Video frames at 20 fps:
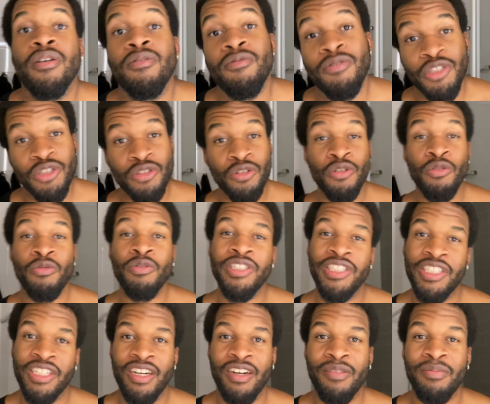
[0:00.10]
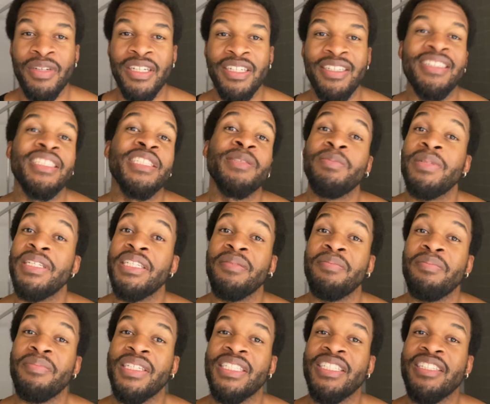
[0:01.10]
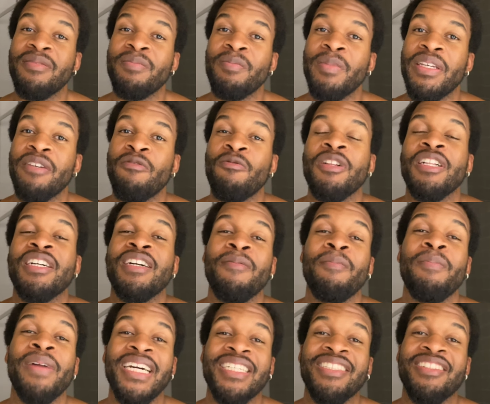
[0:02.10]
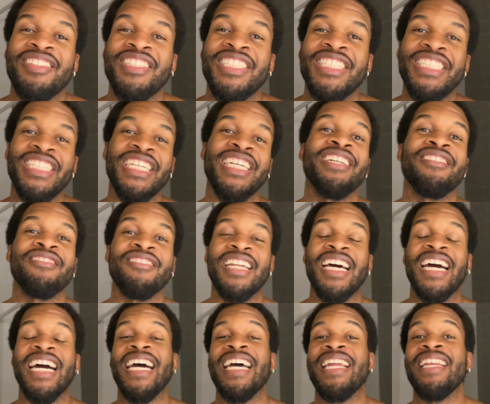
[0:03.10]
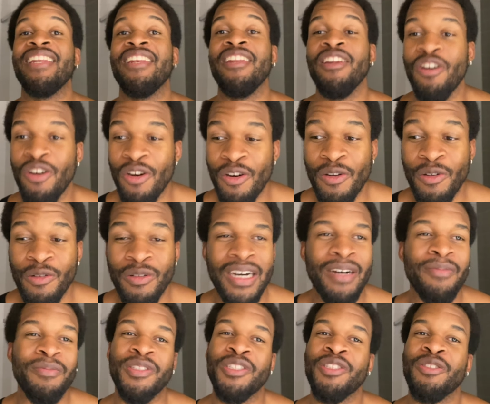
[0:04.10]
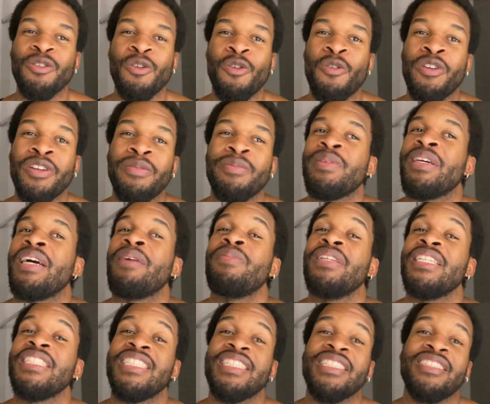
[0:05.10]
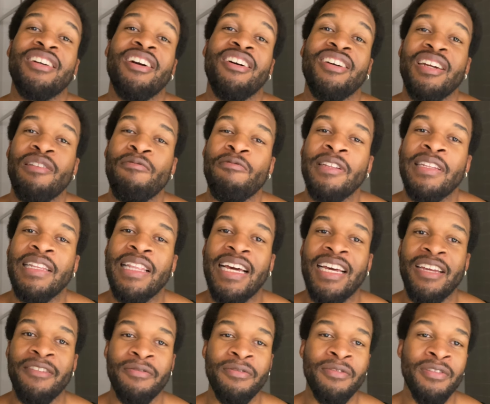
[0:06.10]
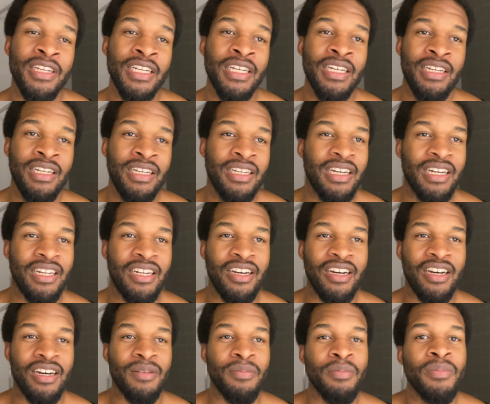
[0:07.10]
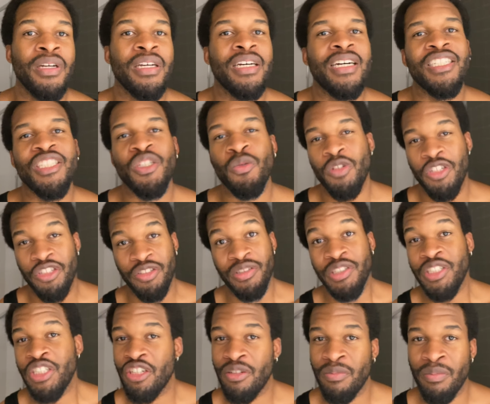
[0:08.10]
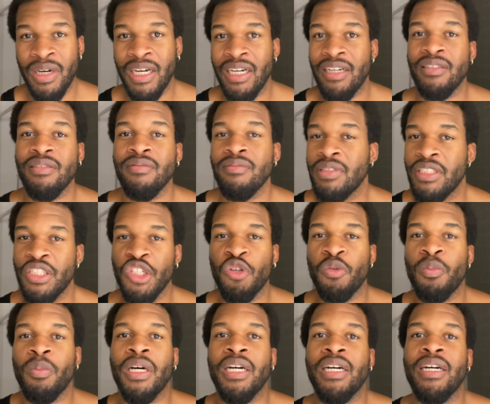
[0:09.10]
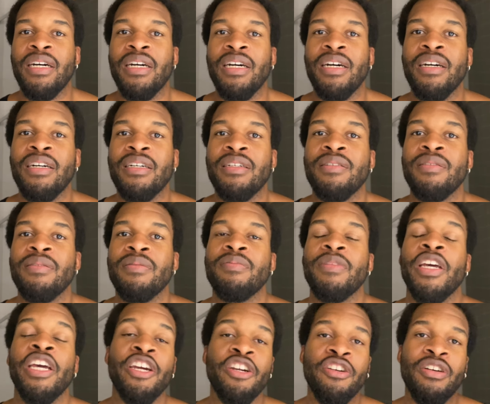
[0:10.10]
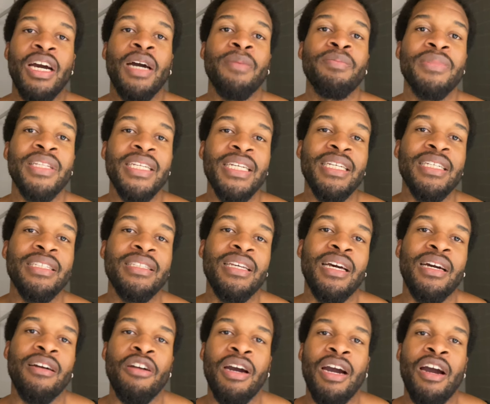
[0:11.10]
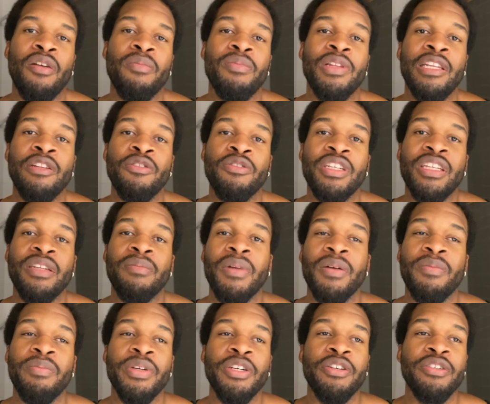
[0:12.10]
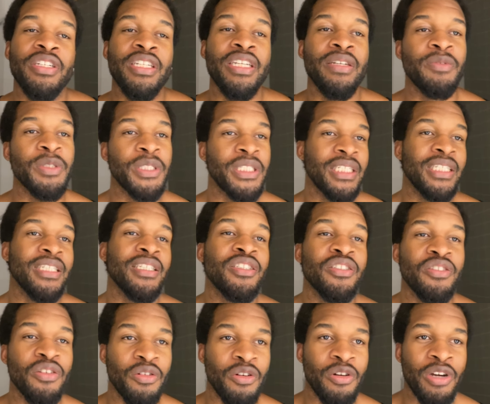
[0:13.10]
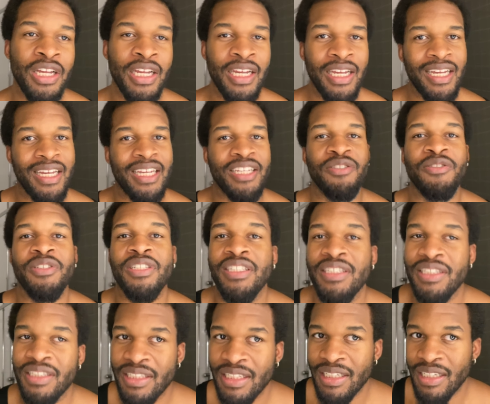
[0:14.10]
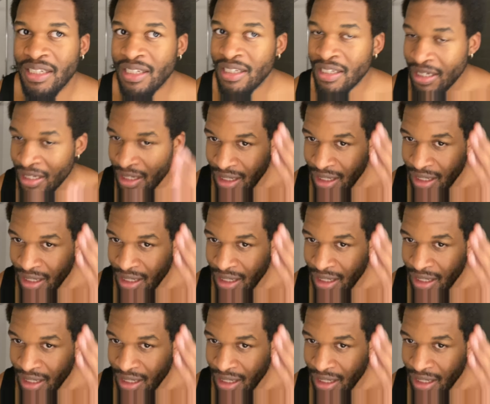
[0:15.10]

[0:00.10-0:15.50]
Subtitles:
What's good with y'all, man? It's been a minute, man. Welcome back to the channel. I know, I'm sorry, man. I've been just caught up with life. And I just wanted to share my hair update, how I've been looking, my beard and everything. So as you can see,